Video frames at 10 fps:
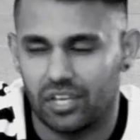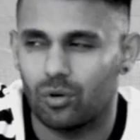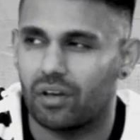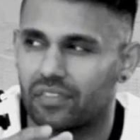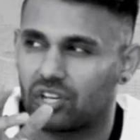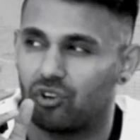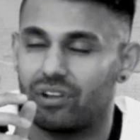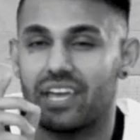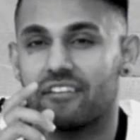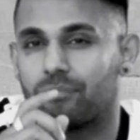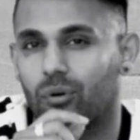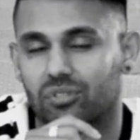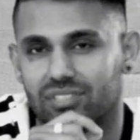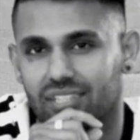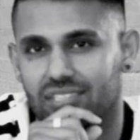You know what? The creative
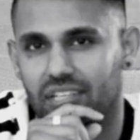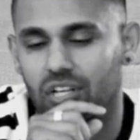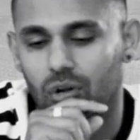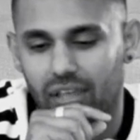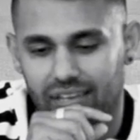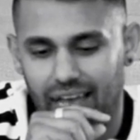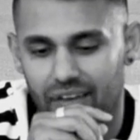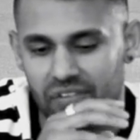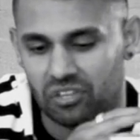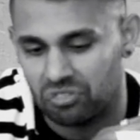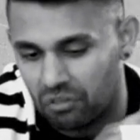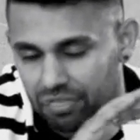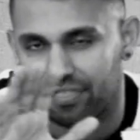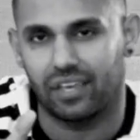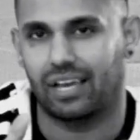process. You know, like having
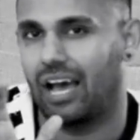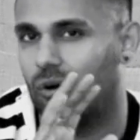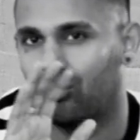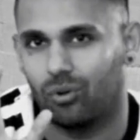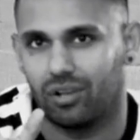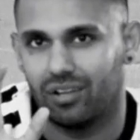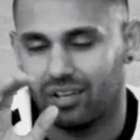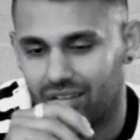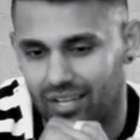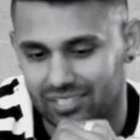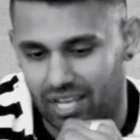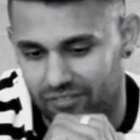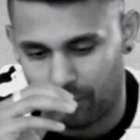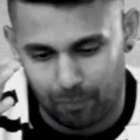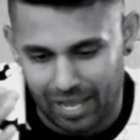nothing at all. Like it's like
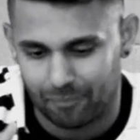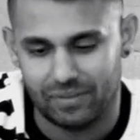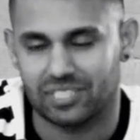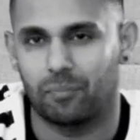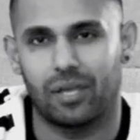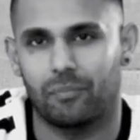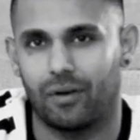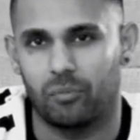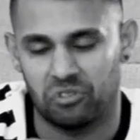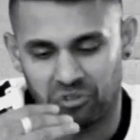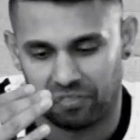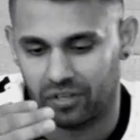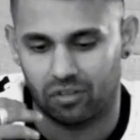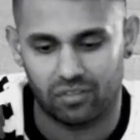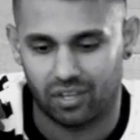having a blank piece of paper with
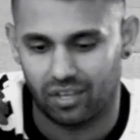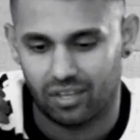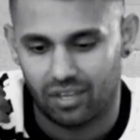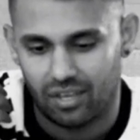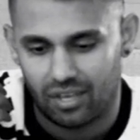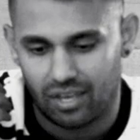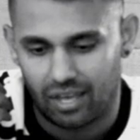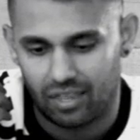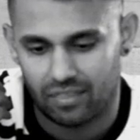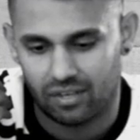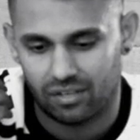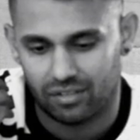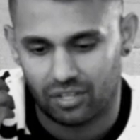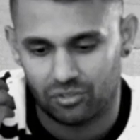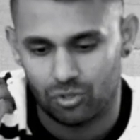nothing on there. And
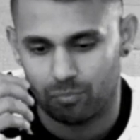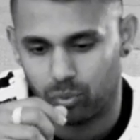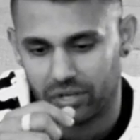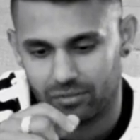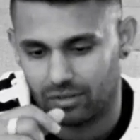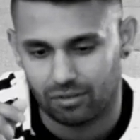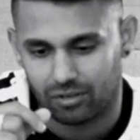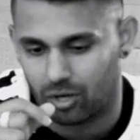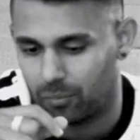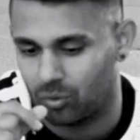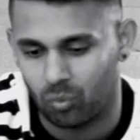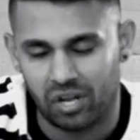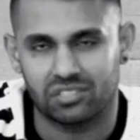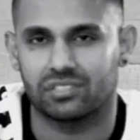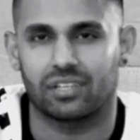then you putting a couple of
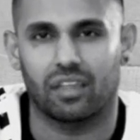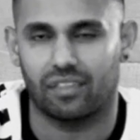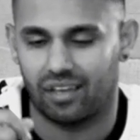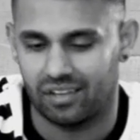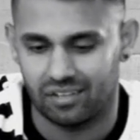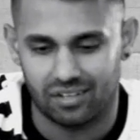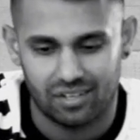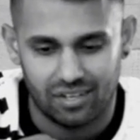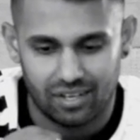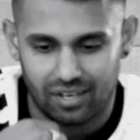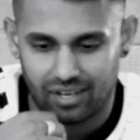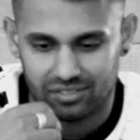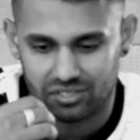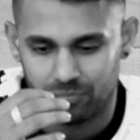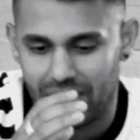words together and
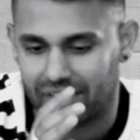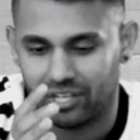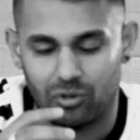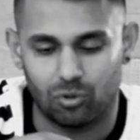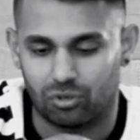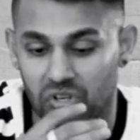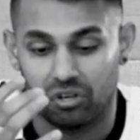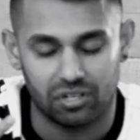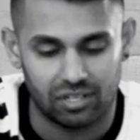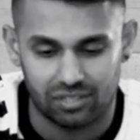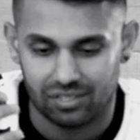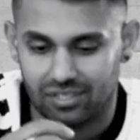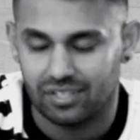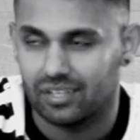just making it look good and